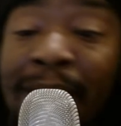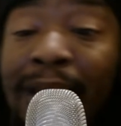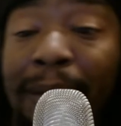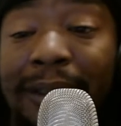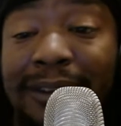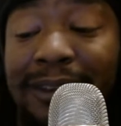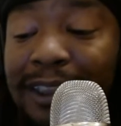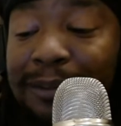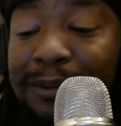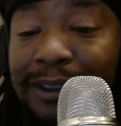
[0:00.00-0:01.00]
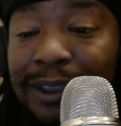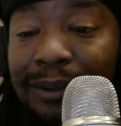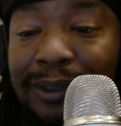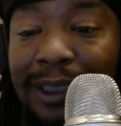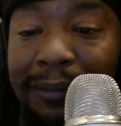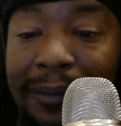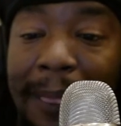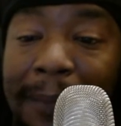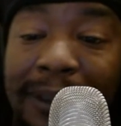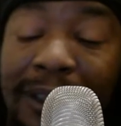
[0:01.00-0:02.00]
I'm about to change my stereotype
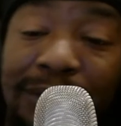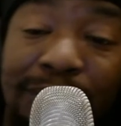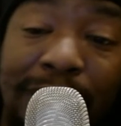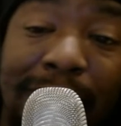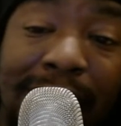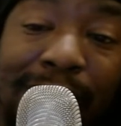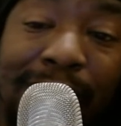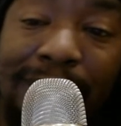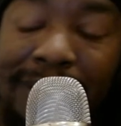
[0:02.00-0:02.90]
because we've been we